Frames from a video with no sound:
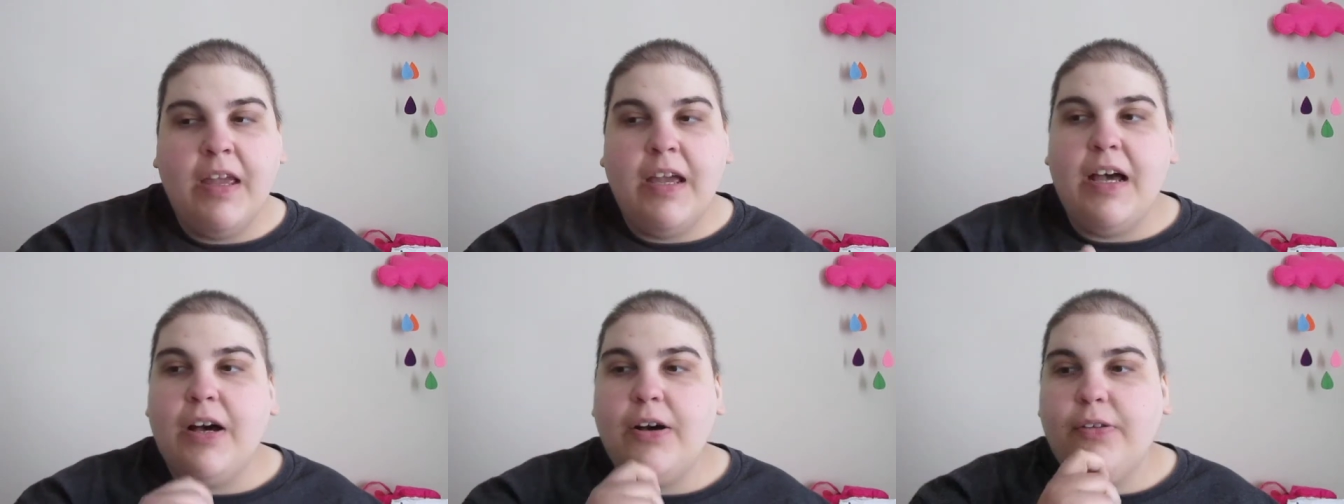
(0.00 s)

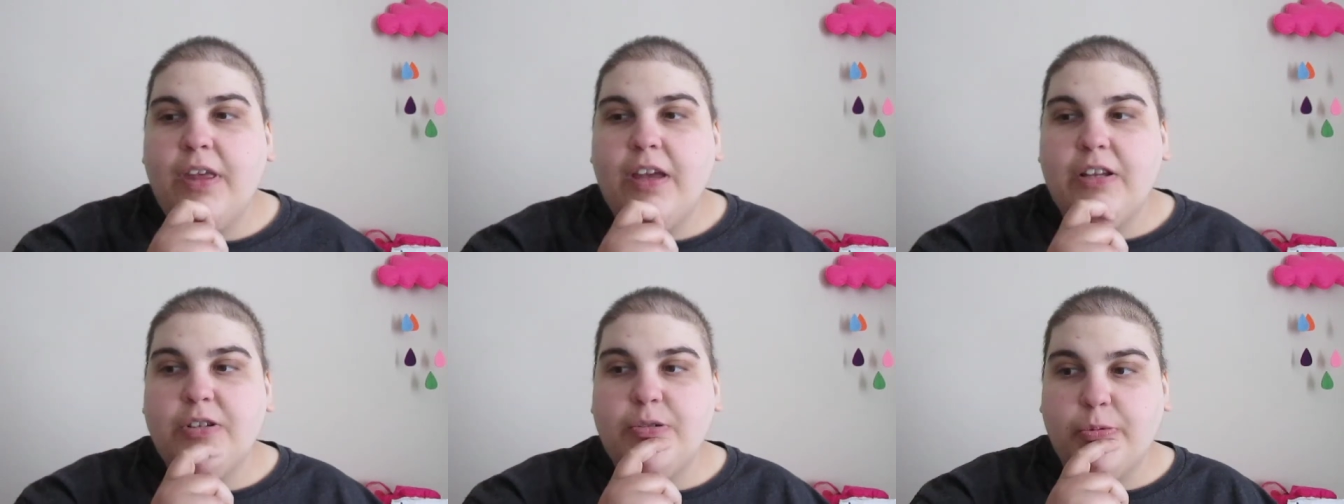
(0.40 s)
how
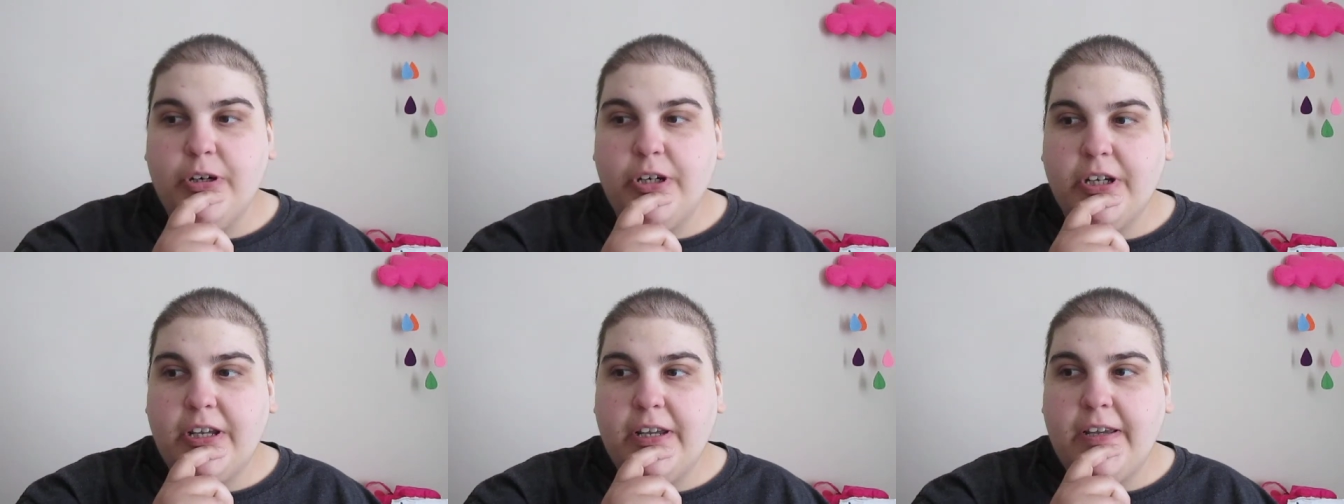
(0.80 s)
that's
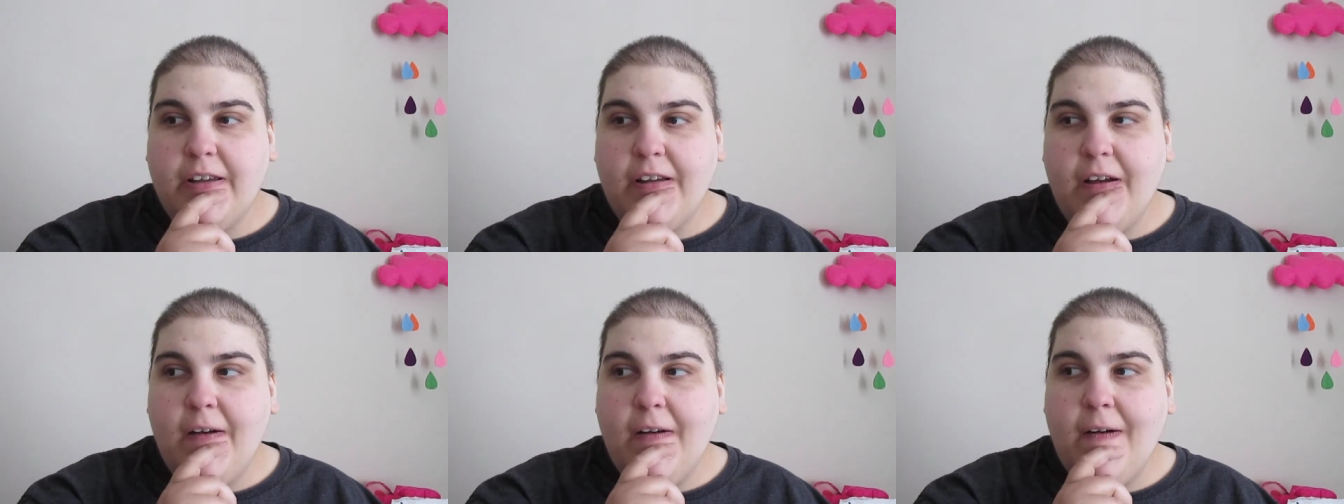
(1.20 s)
working.
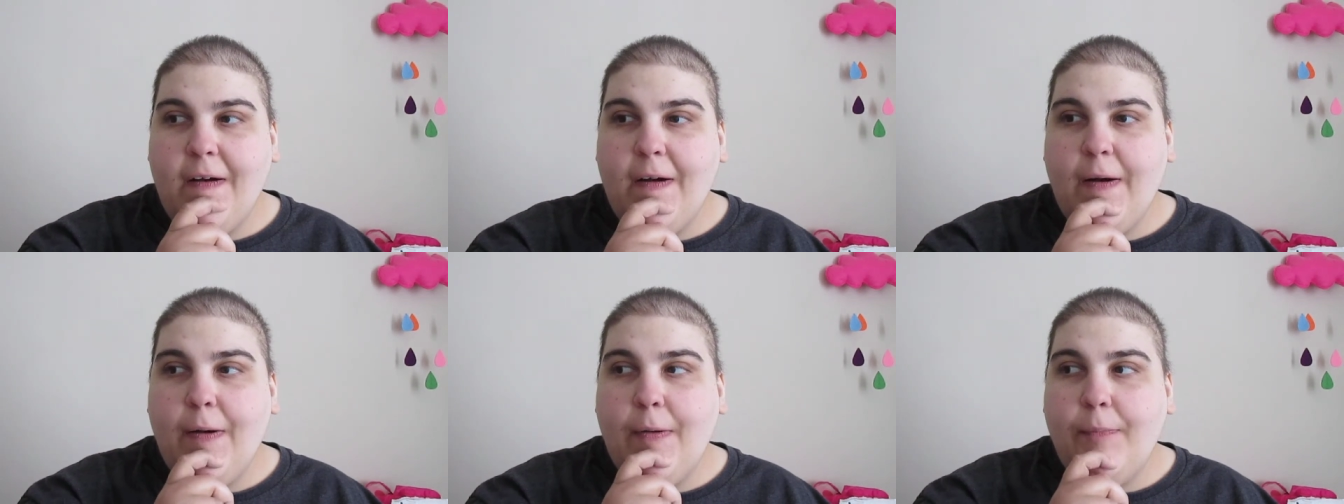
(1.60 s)

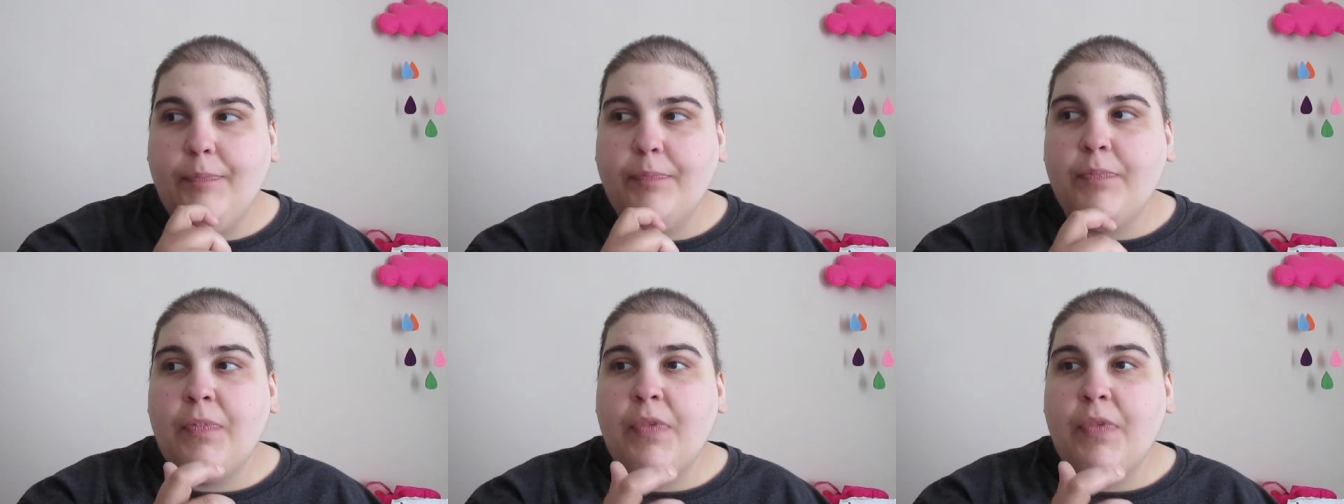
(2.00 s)
Um,